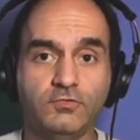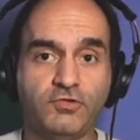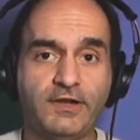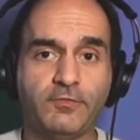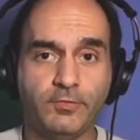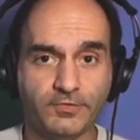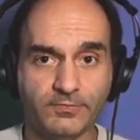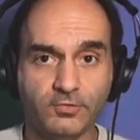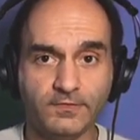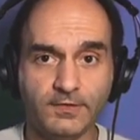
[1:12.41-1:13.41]
Transporter
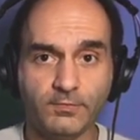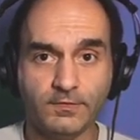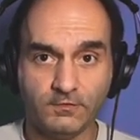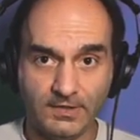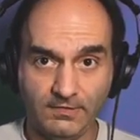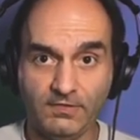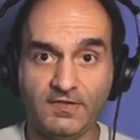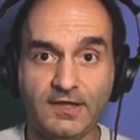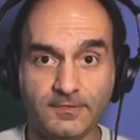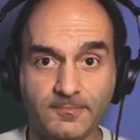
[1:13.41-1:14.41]
movies with Jason
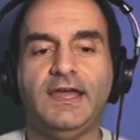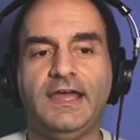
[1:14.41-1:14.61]
Statham,